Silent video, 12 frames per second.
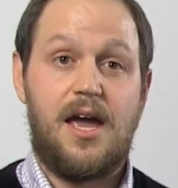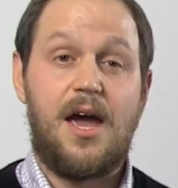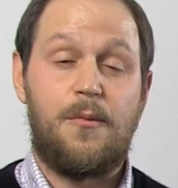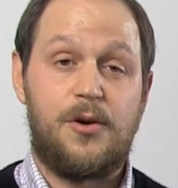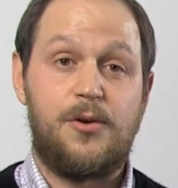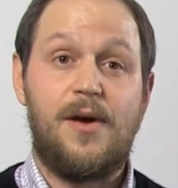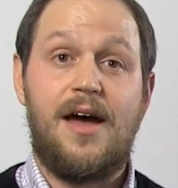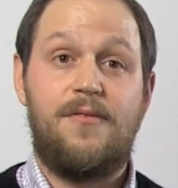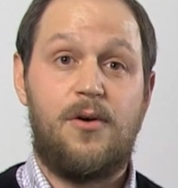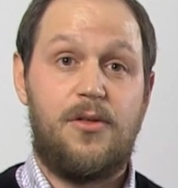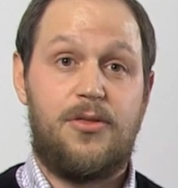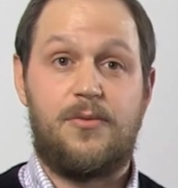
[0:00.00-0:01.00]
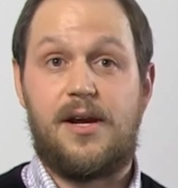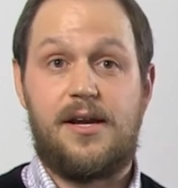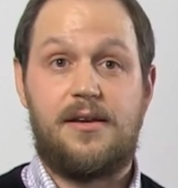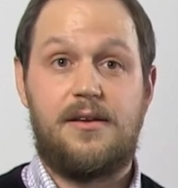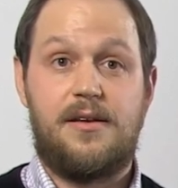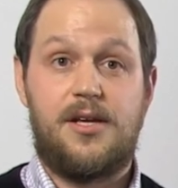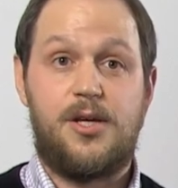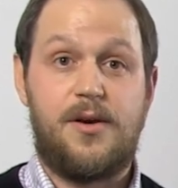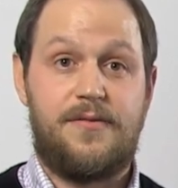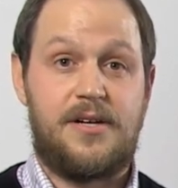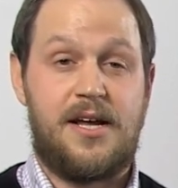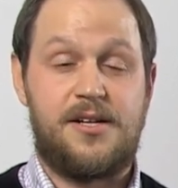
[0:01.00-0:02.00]
And when you have all three, you
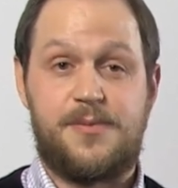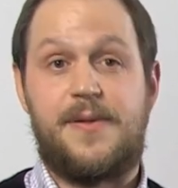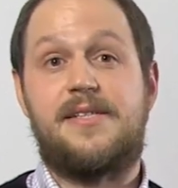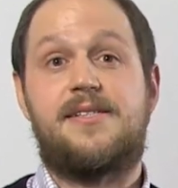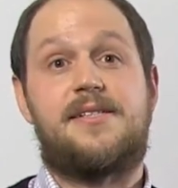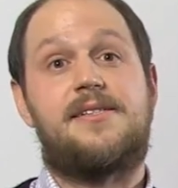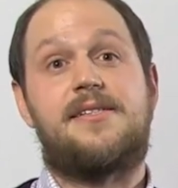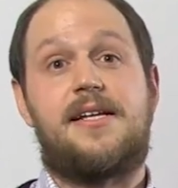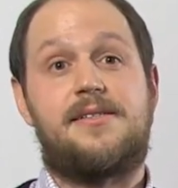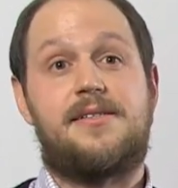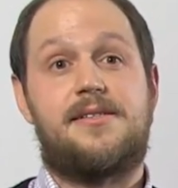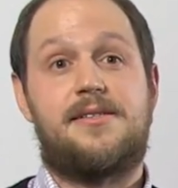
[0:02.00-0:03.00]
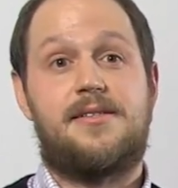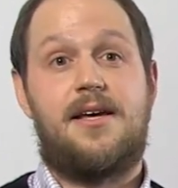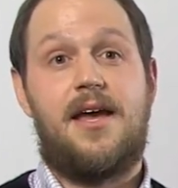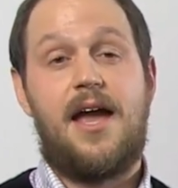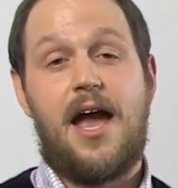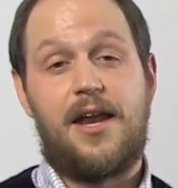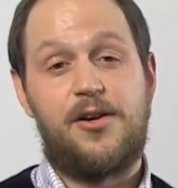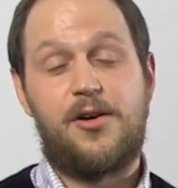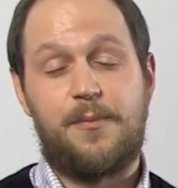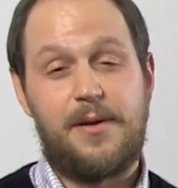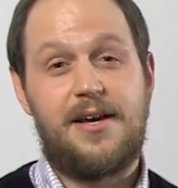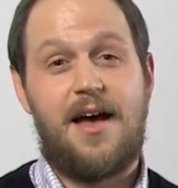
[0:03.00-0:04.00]
have a knowledge-based consensus, and you
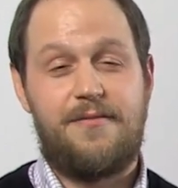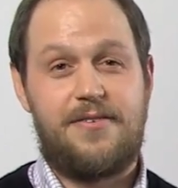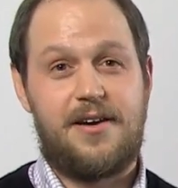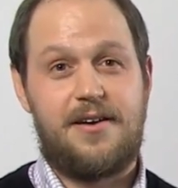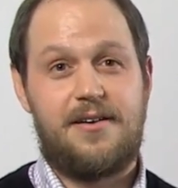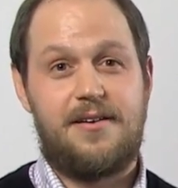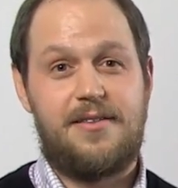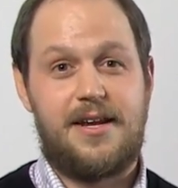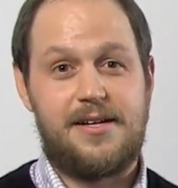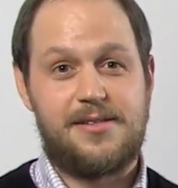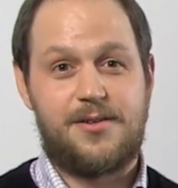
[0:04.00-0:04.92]
can be confident that it's